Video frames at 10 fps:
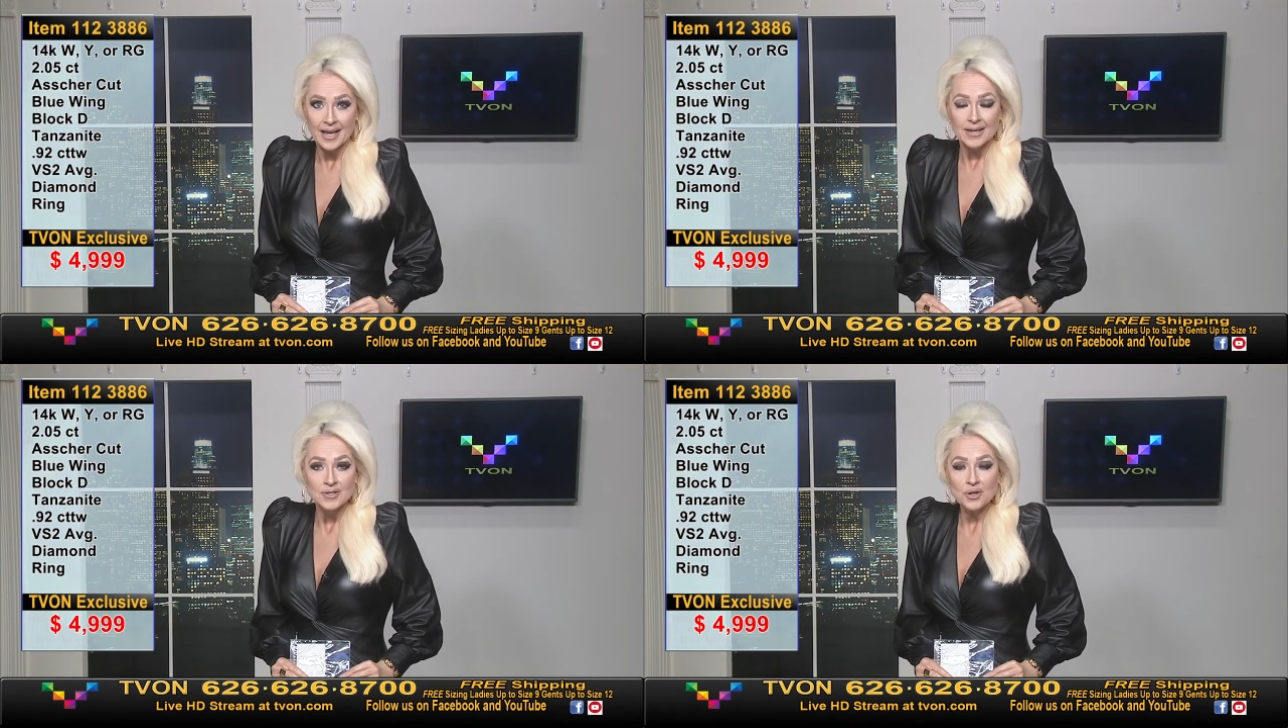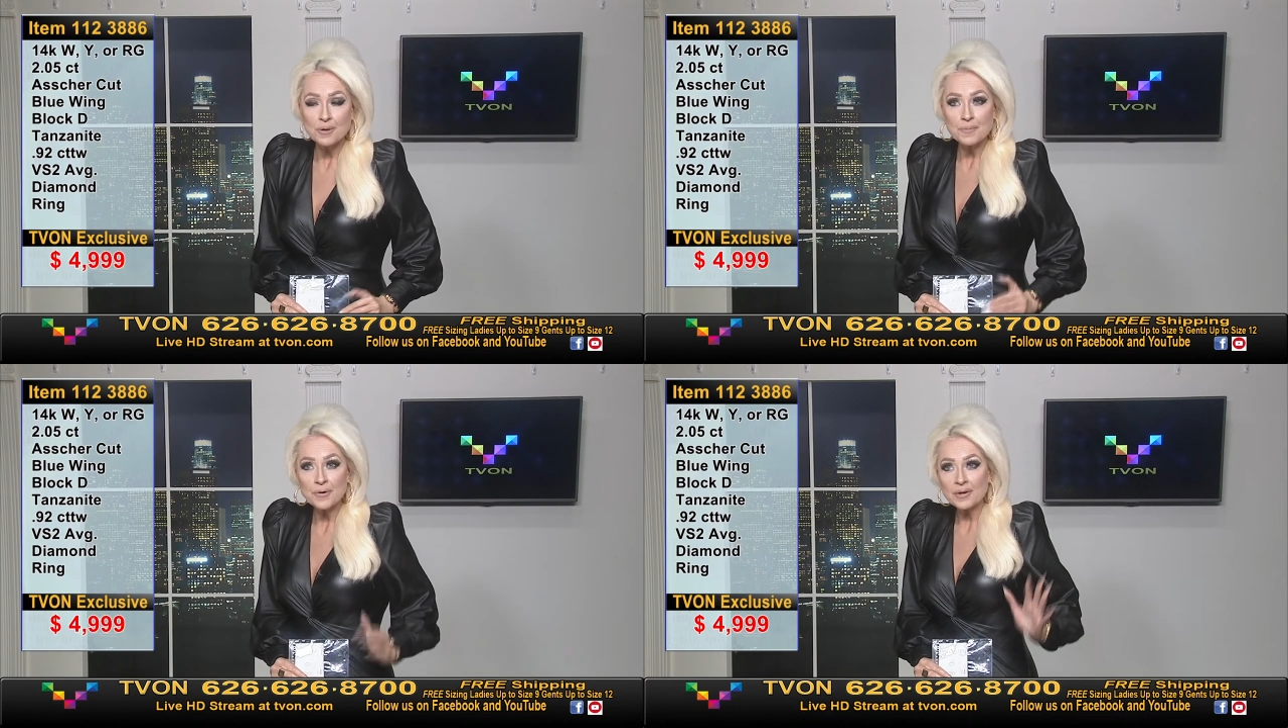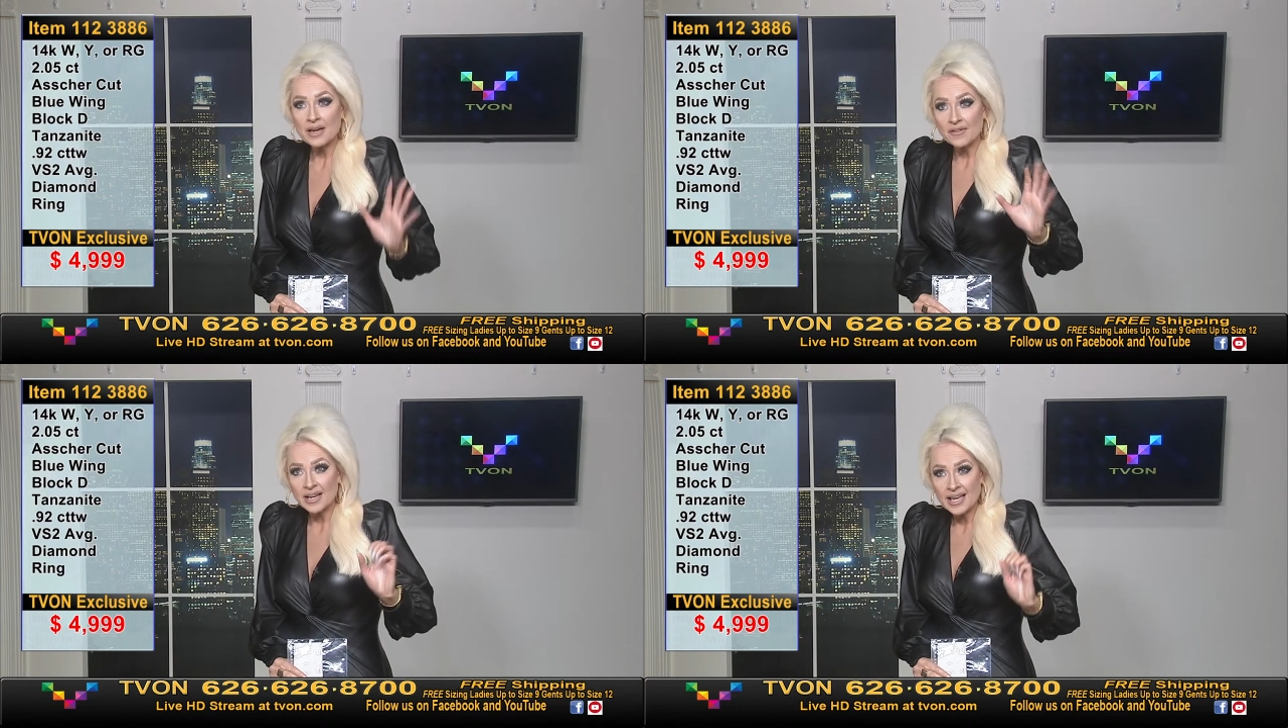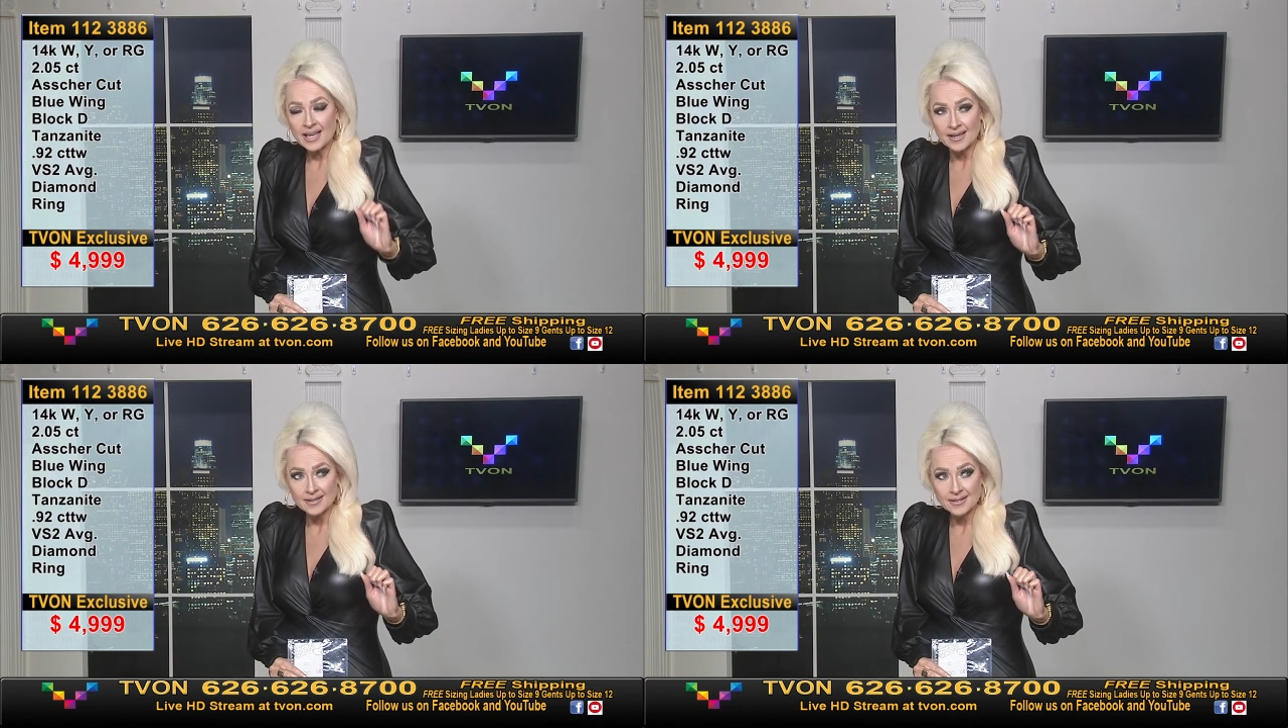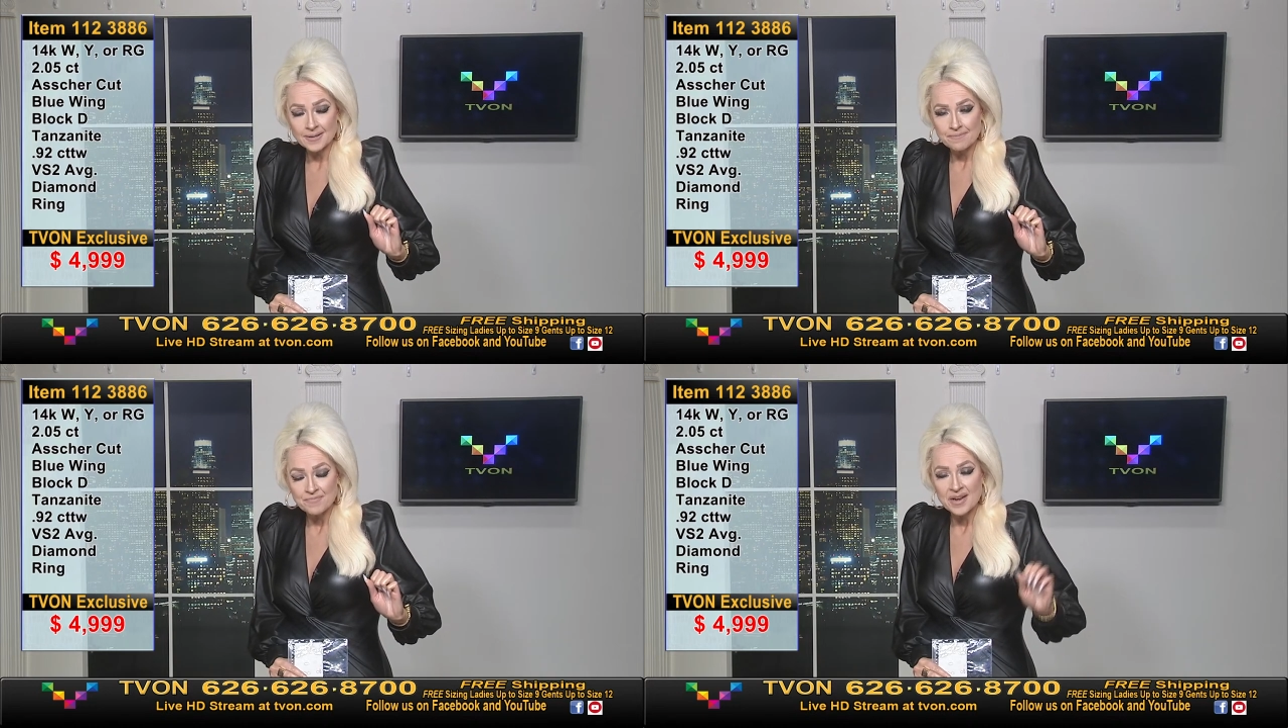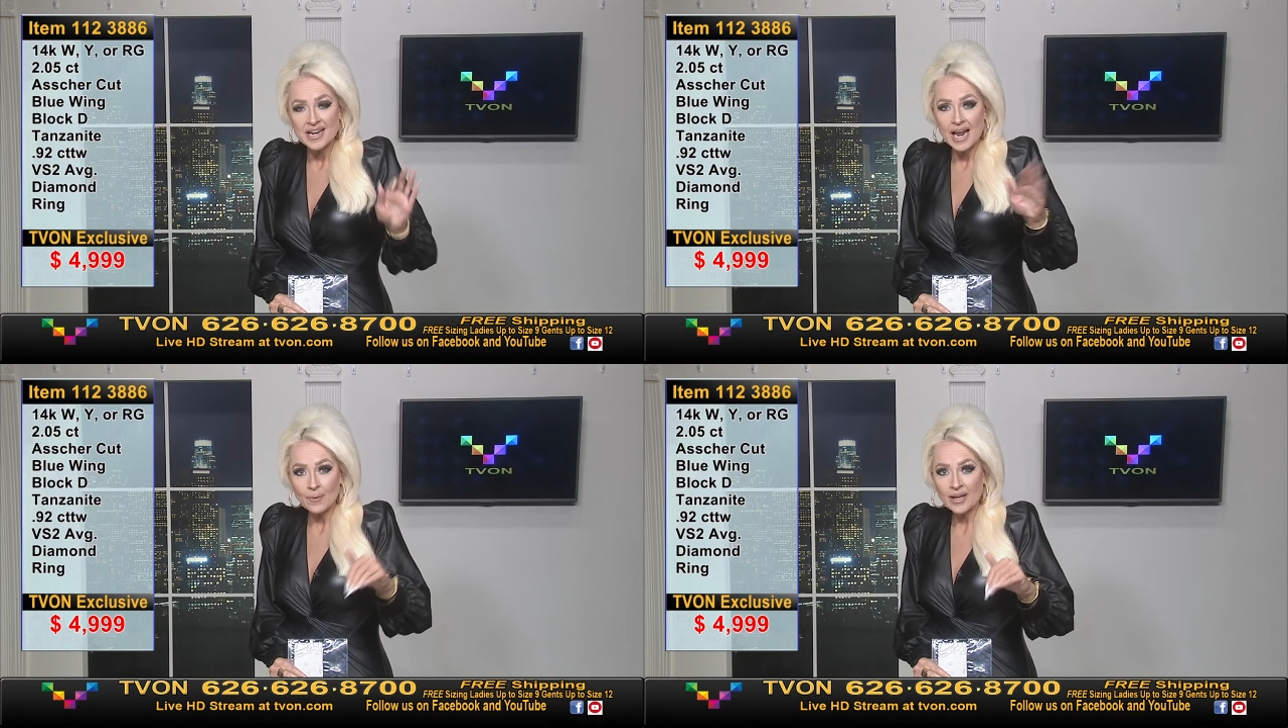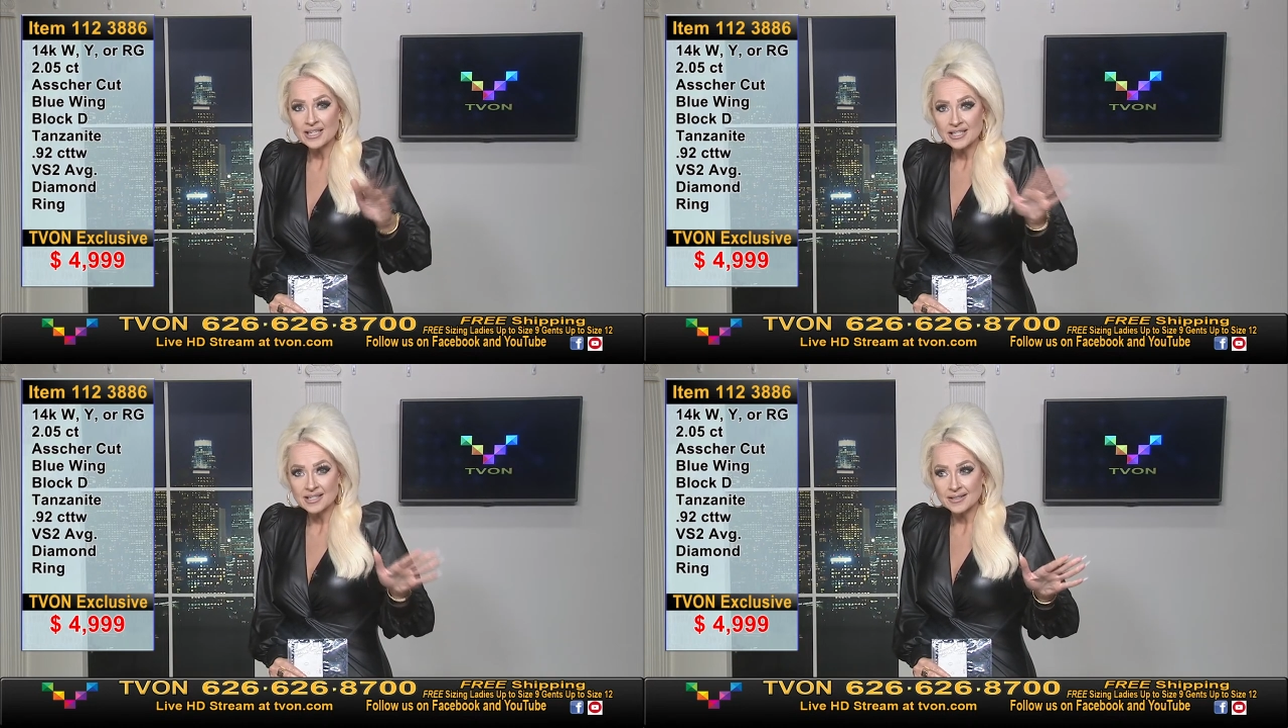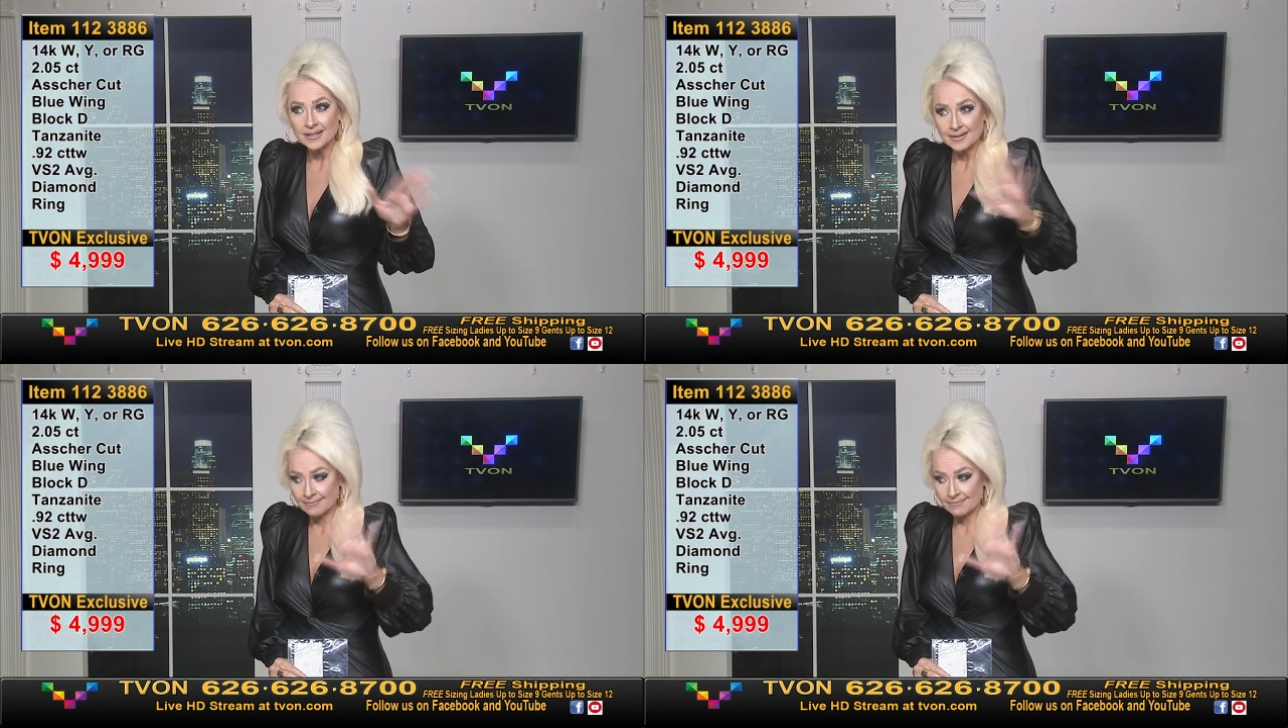So the beauty of it is, now we get to just,